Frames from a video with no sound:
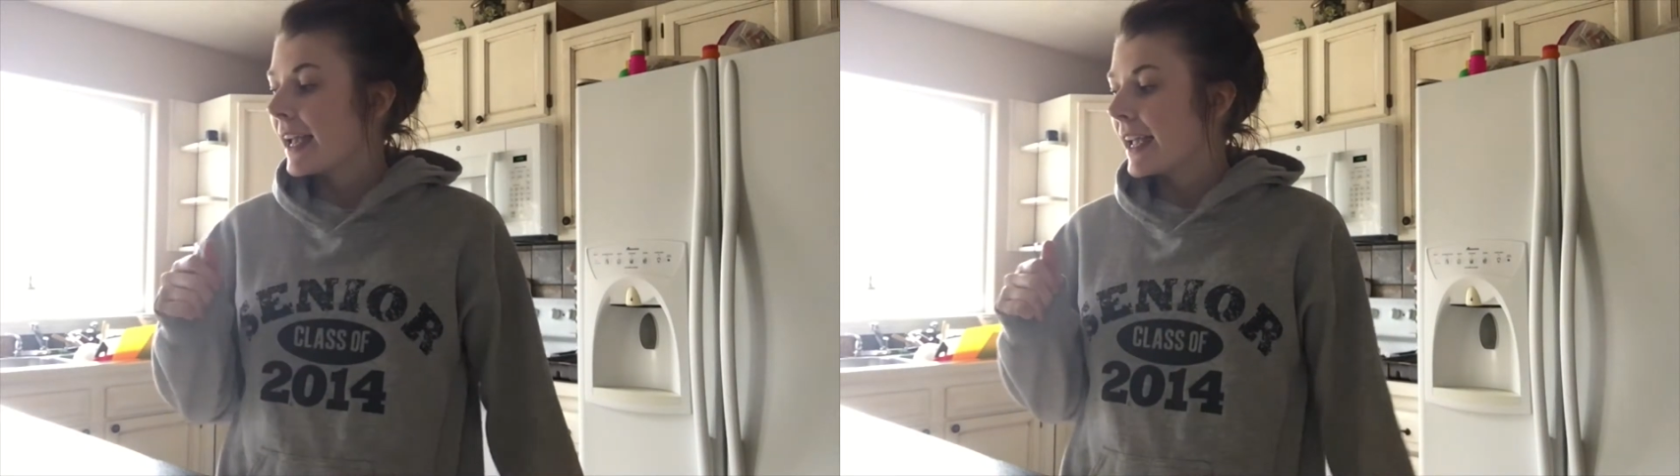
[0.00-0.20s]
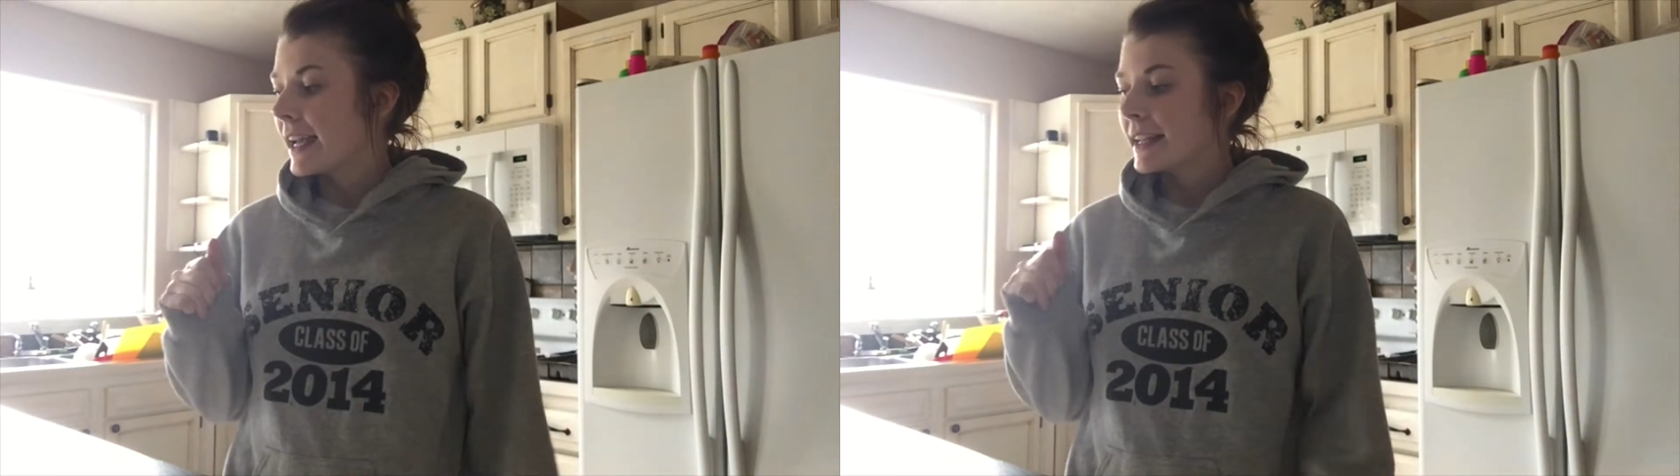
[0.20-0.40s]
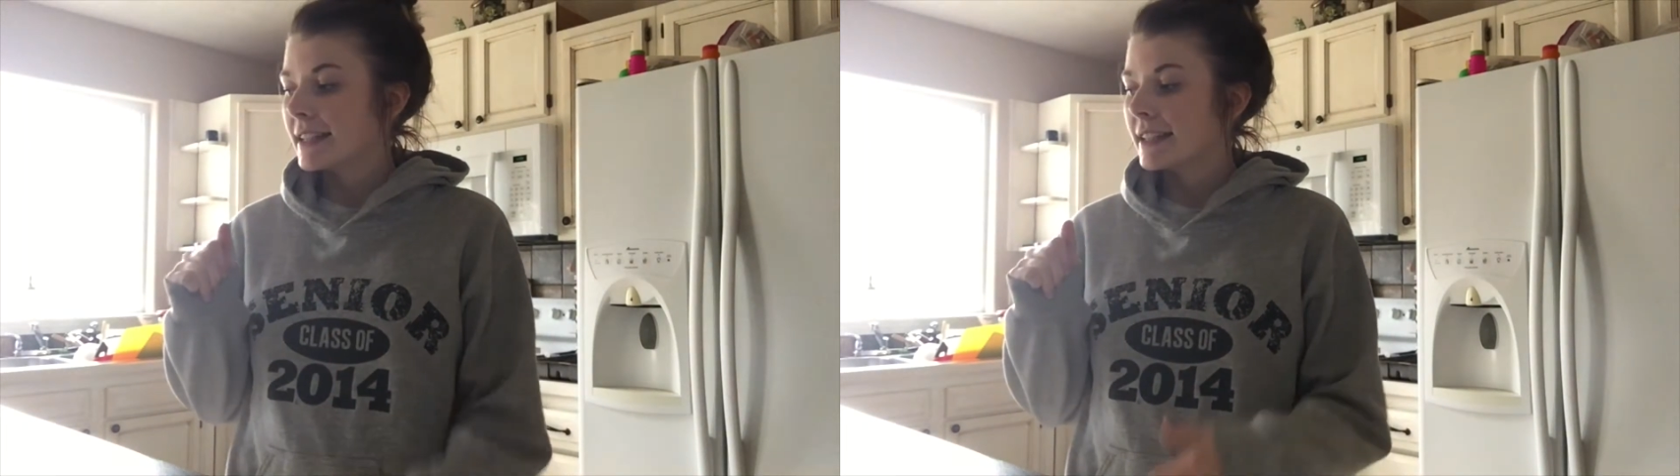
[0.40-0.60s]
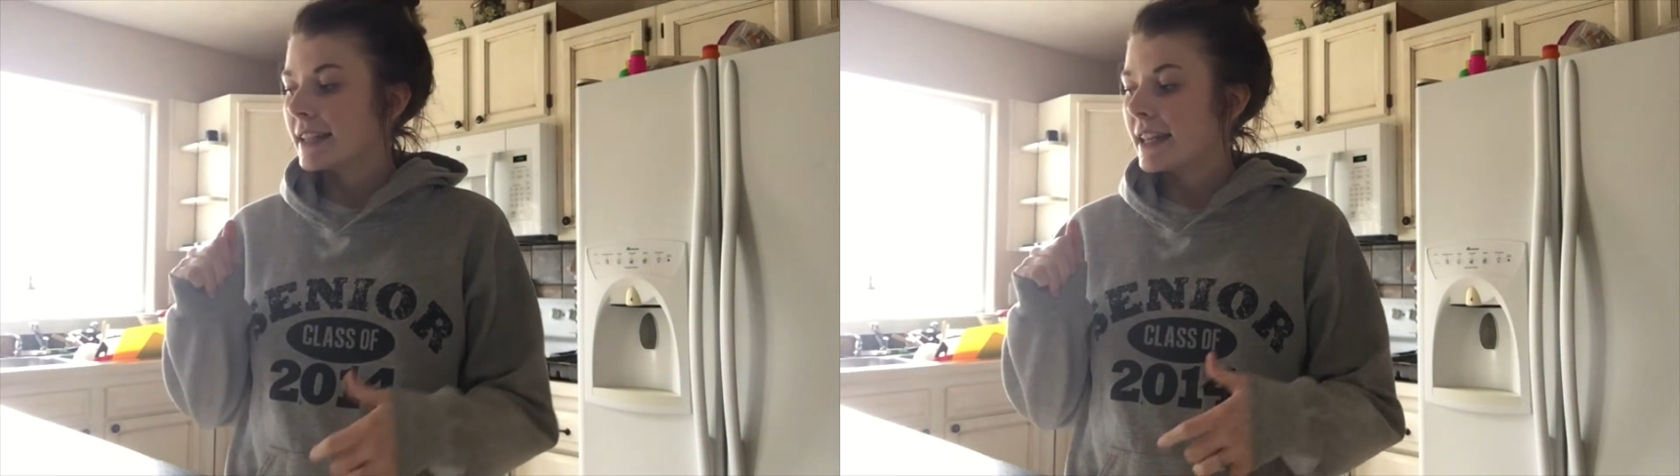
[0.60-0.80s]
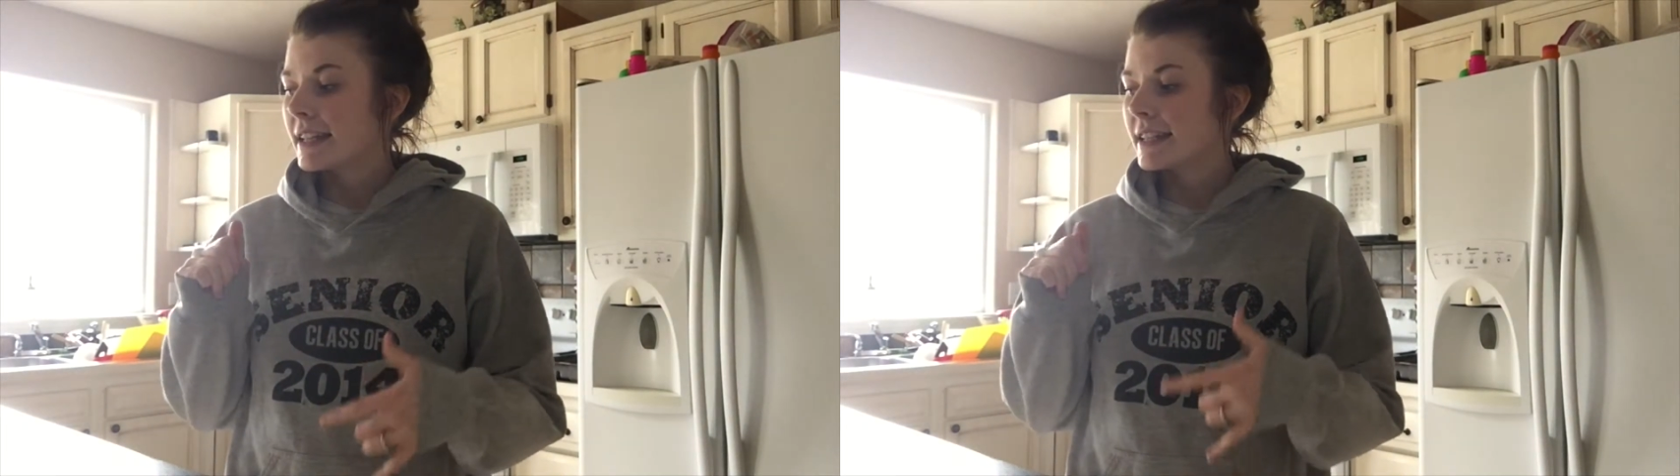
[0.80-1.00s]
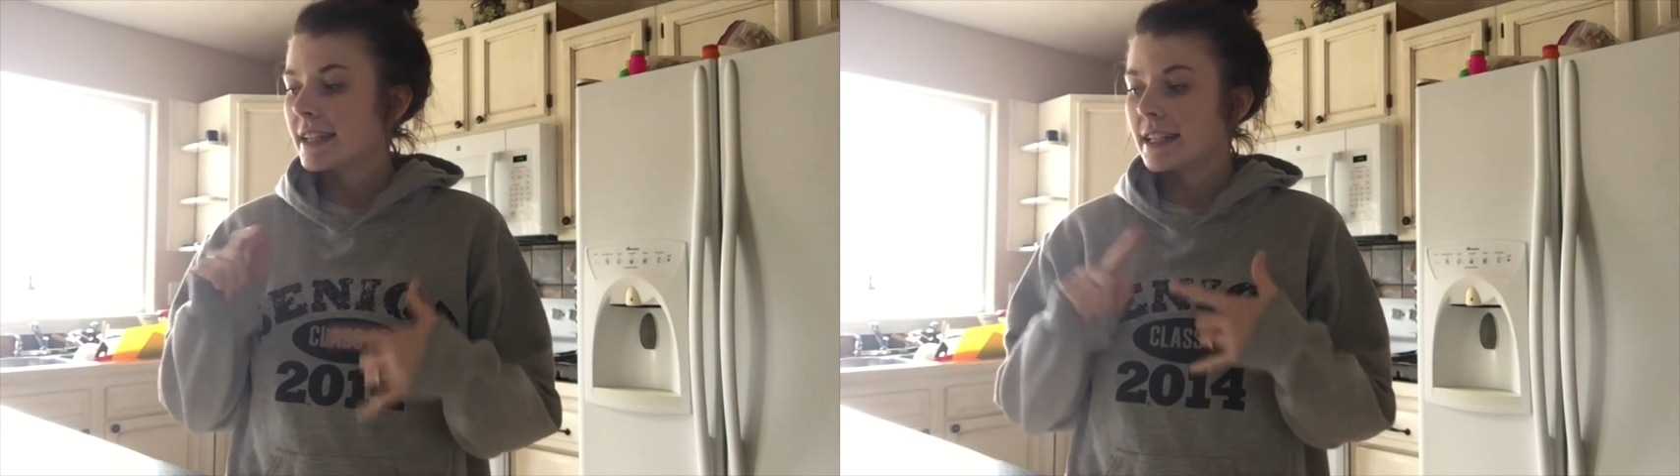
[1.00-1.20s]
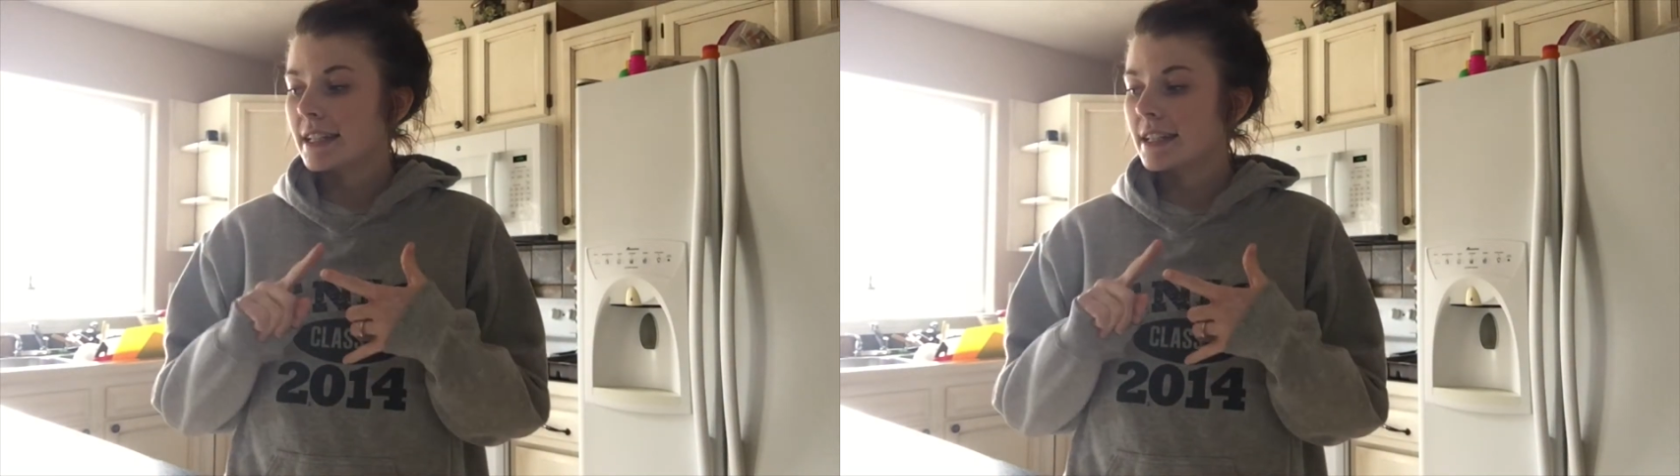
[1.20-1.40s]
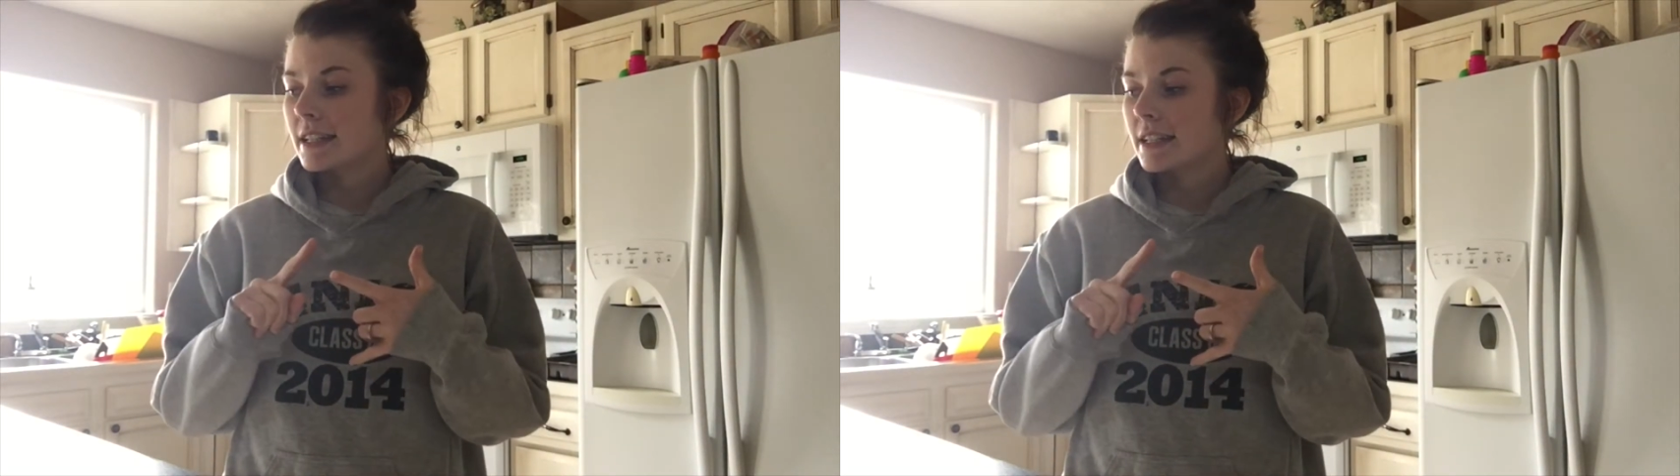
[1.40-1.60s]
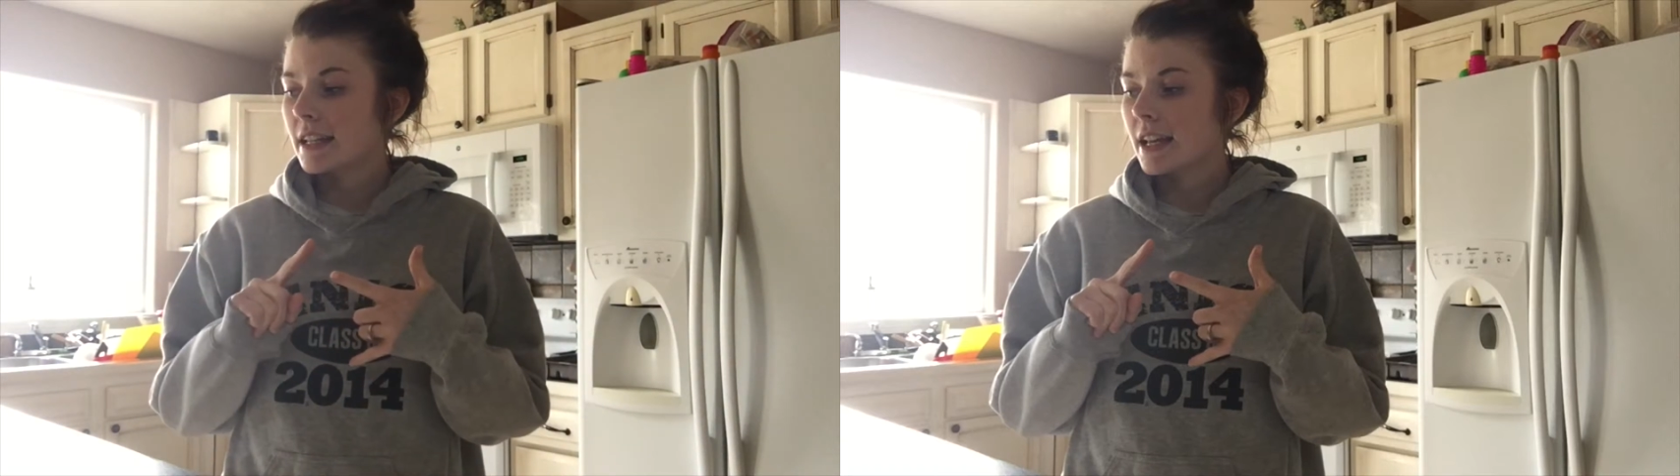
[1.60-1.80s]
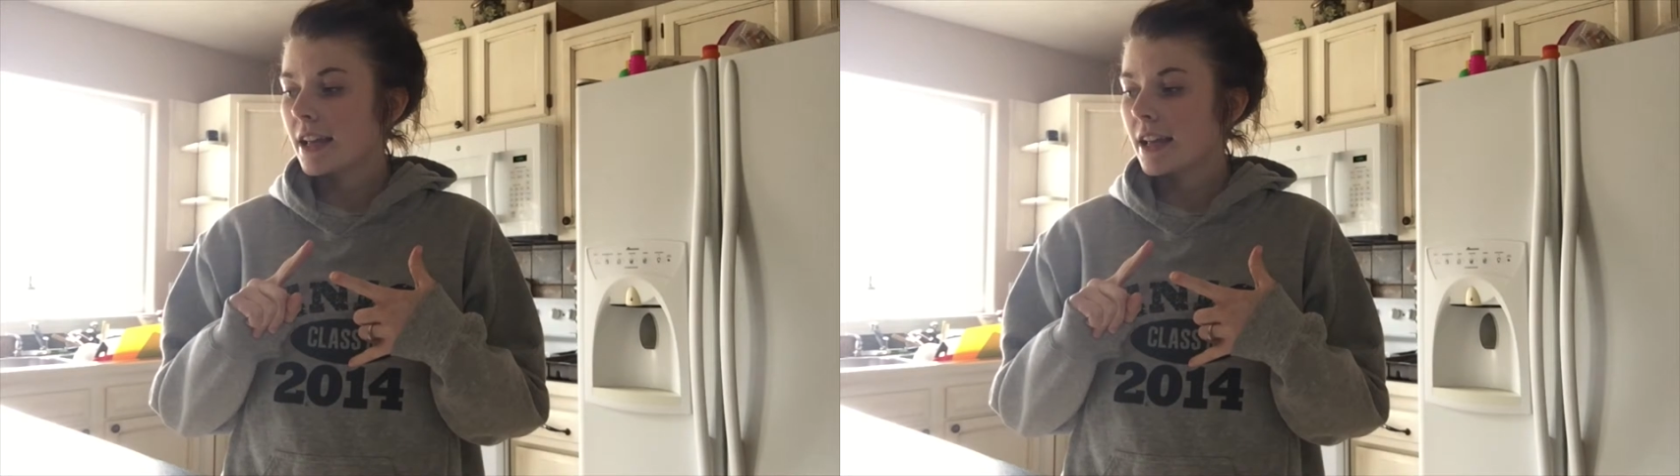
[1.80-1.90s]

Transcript: And this is